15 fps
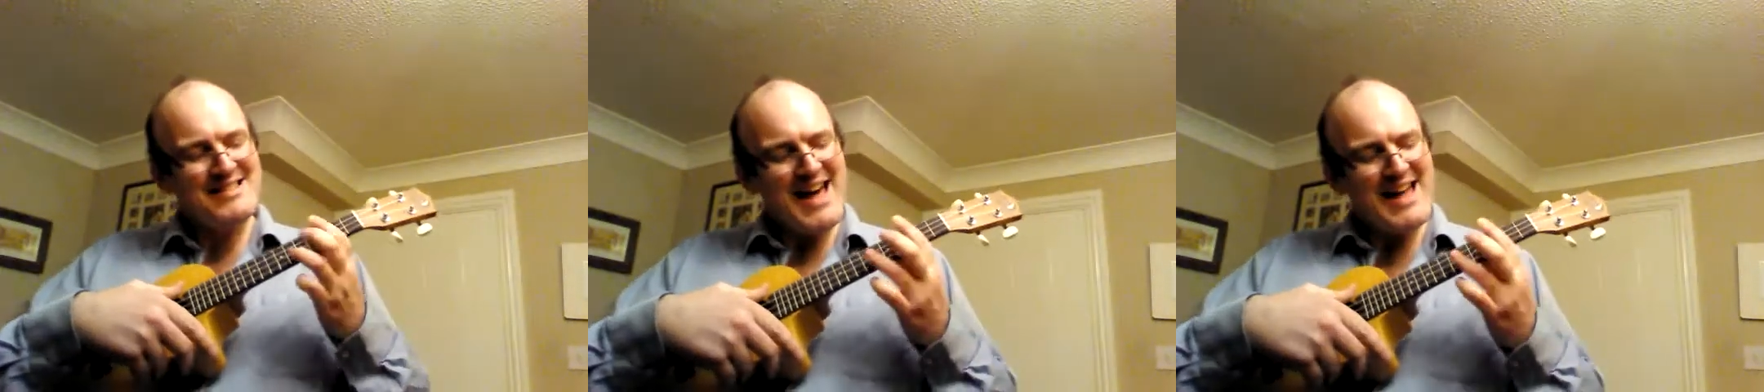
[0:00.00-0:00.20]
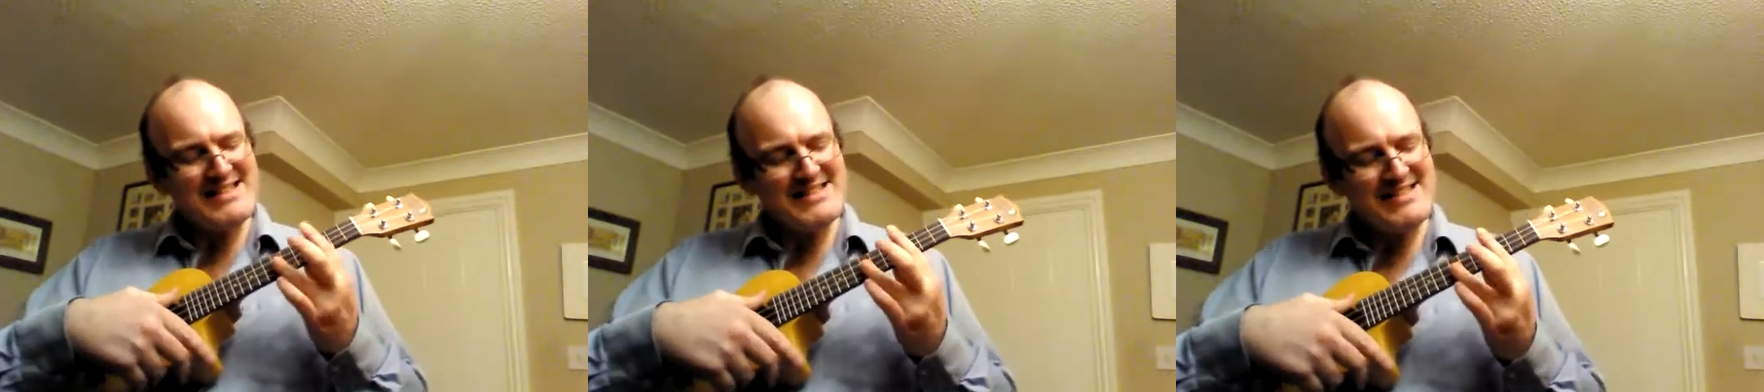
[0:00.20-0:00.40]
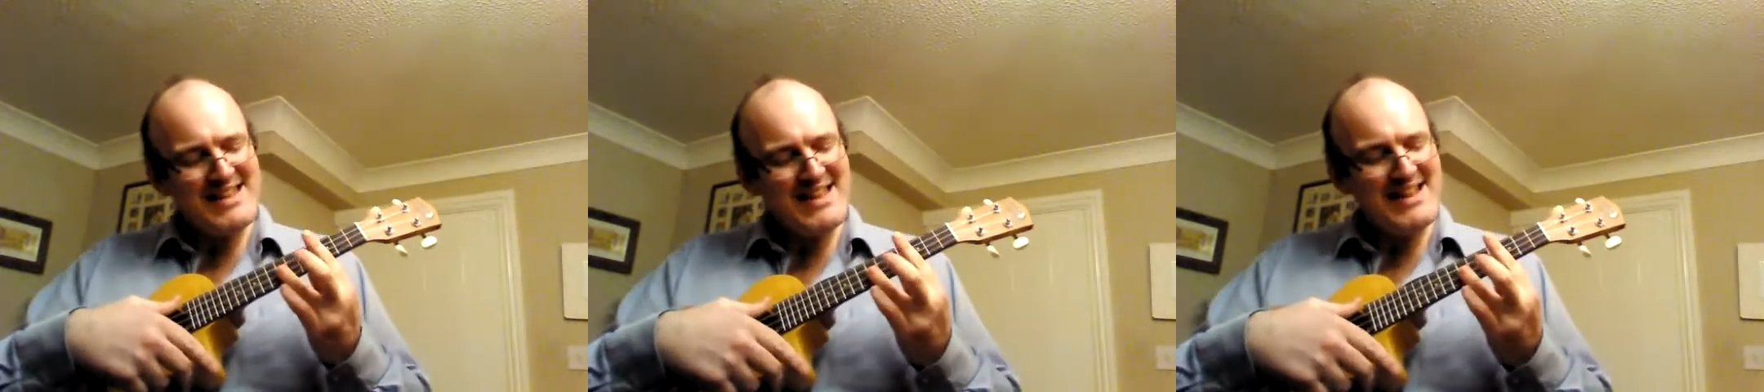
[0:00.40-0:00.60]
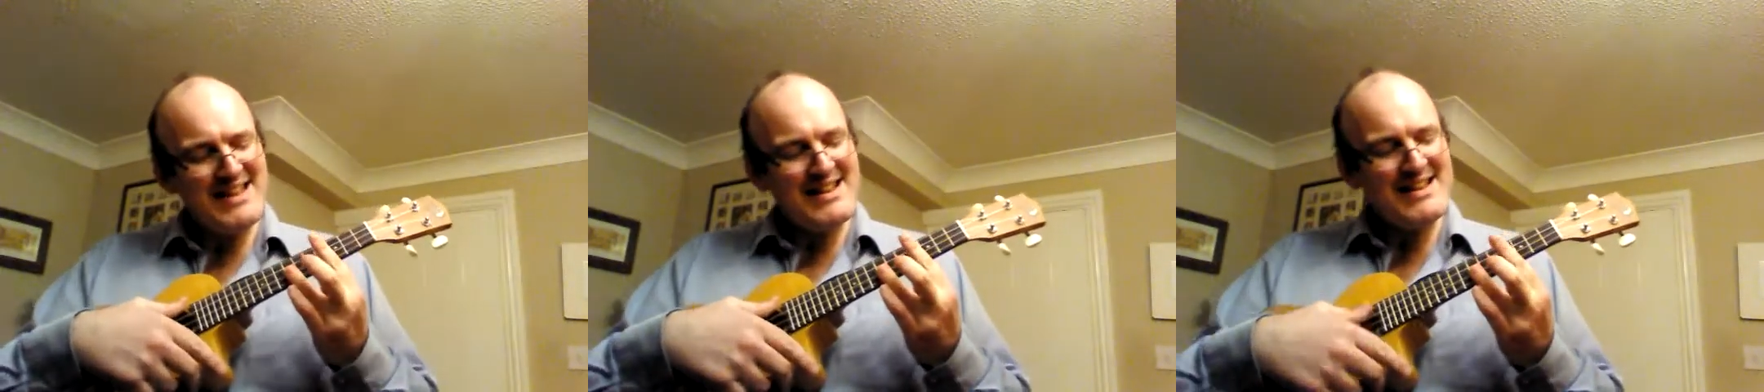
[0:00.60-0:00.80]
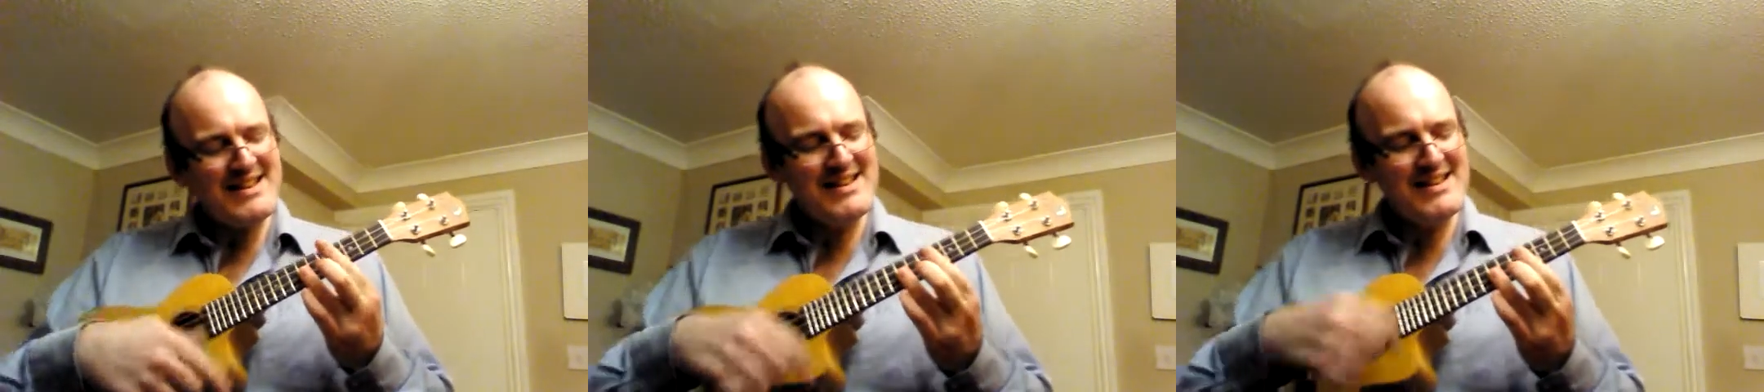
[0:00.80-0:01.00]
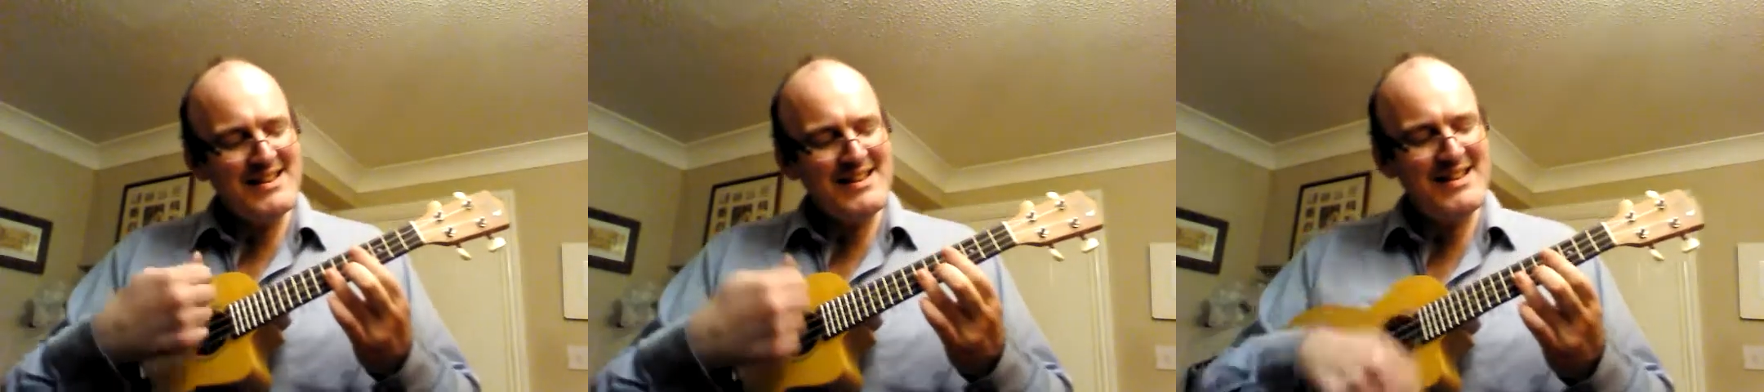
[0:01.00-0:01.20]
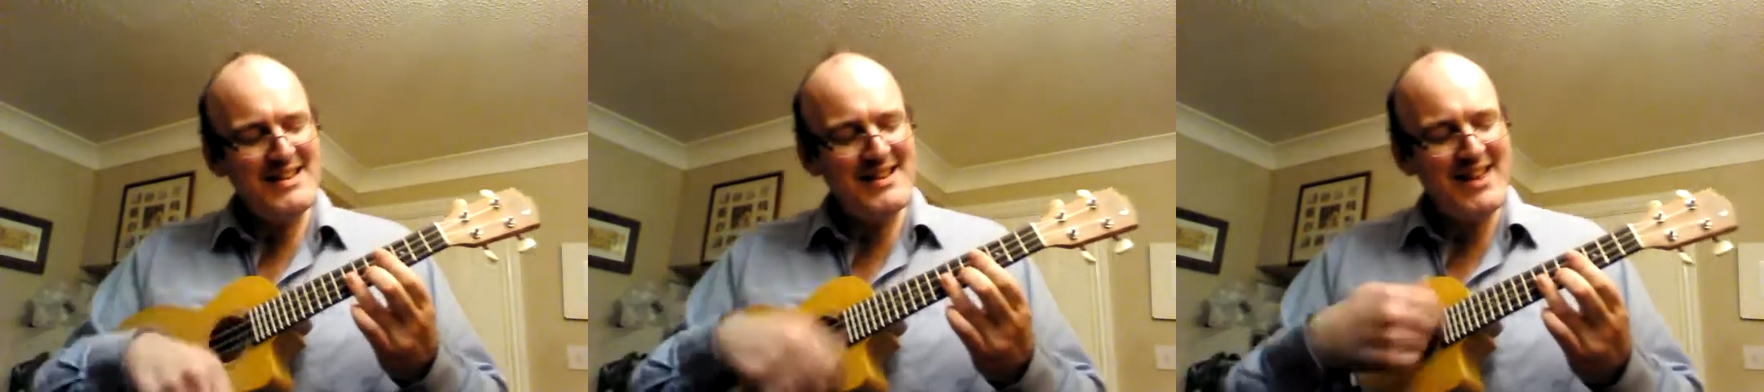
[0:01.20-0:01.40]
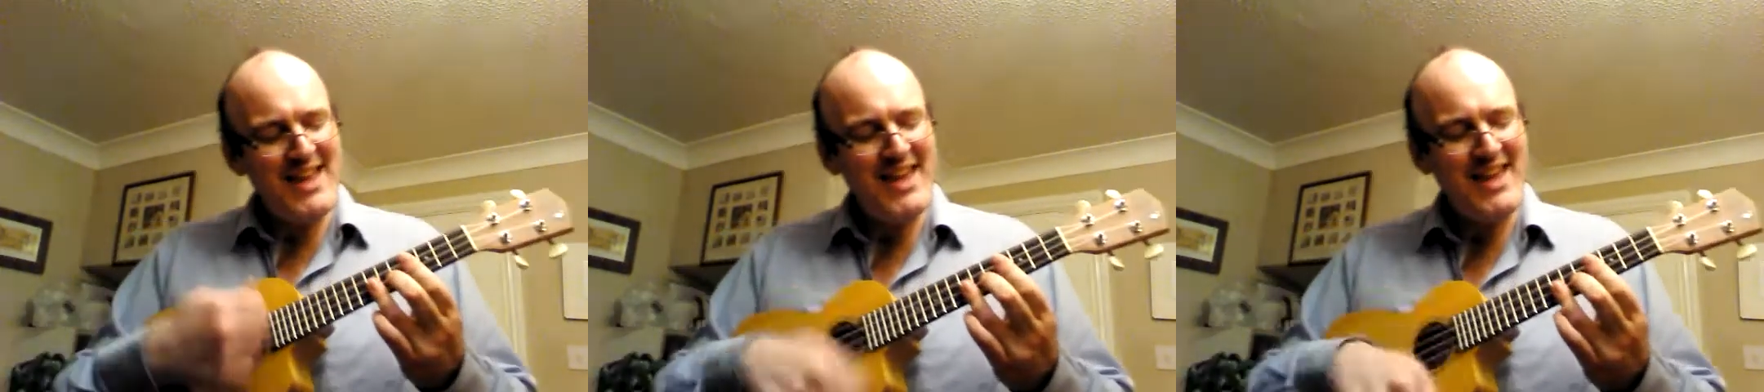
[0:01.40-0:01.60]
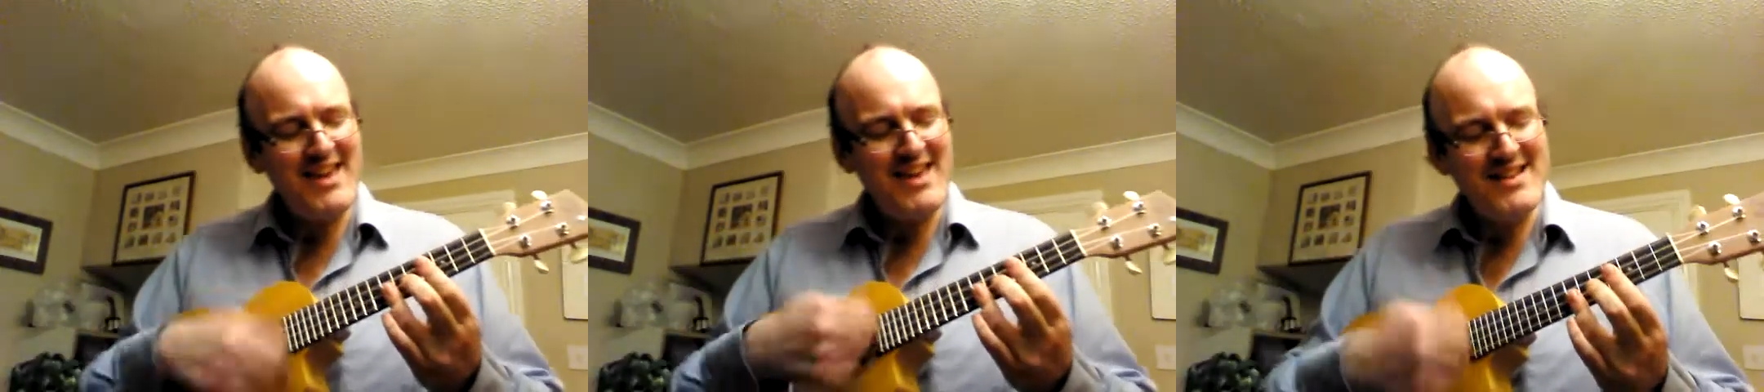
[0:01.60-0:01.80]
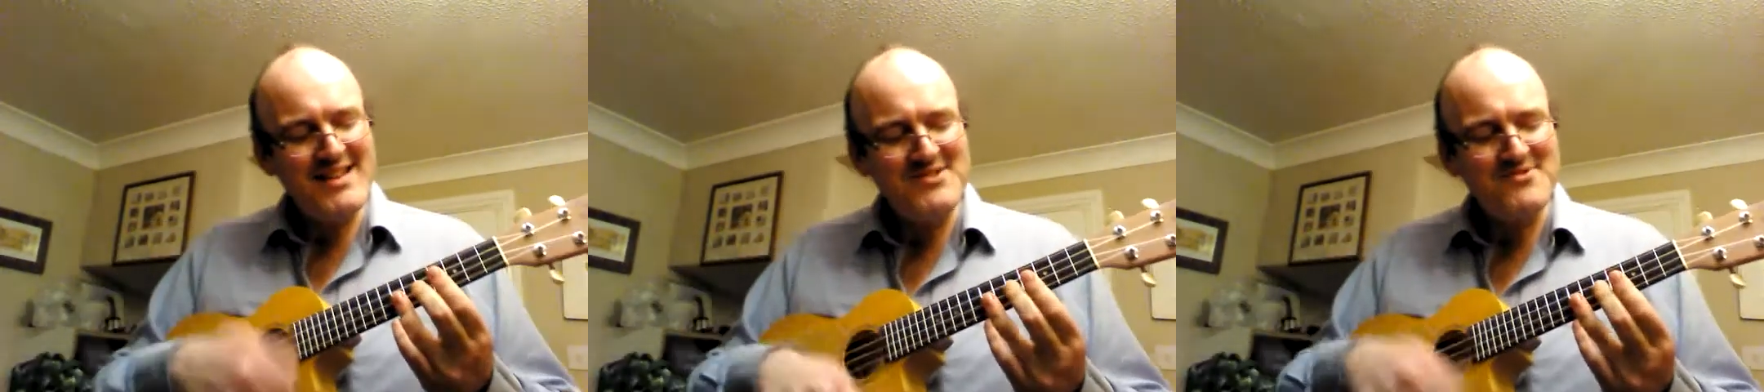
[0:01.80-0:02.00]
that's in
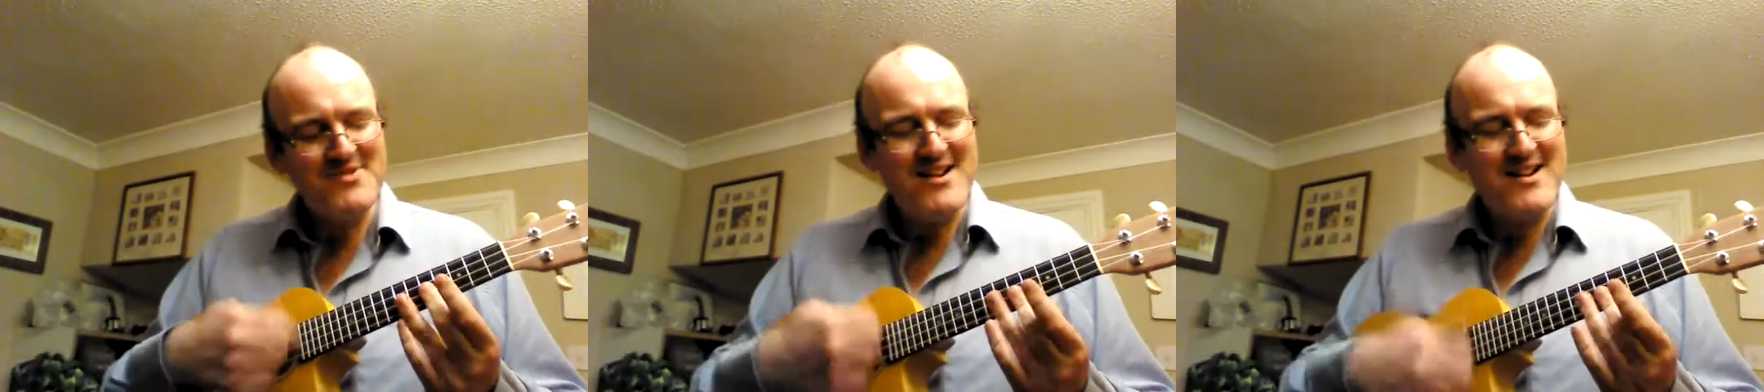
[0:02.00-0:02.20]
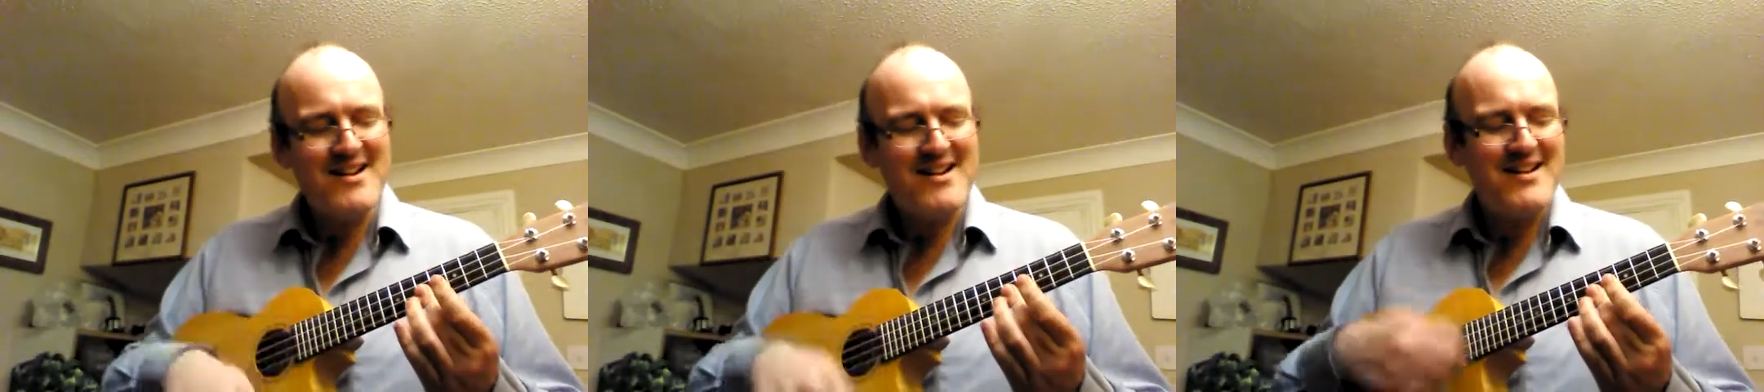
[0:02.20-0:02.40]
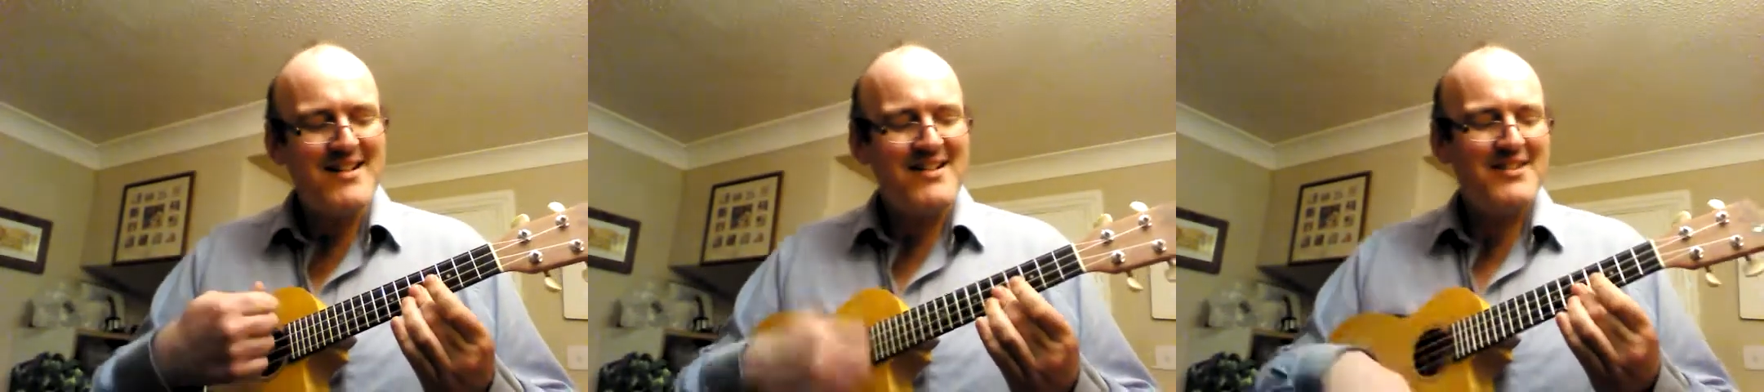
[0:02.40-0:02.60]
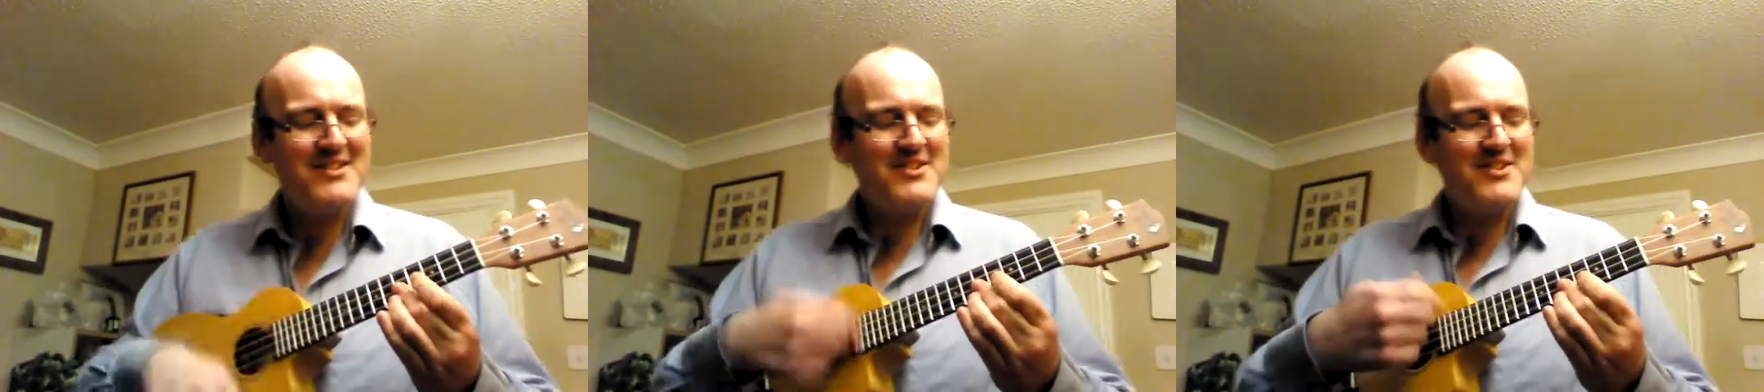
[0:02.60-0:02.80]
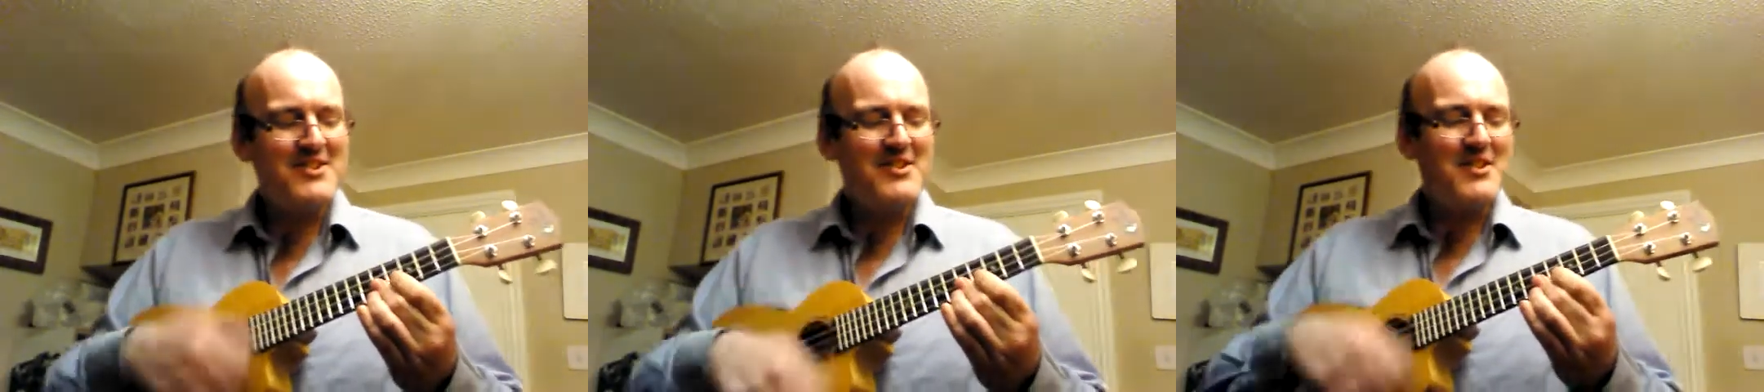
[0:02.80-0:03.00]
his world.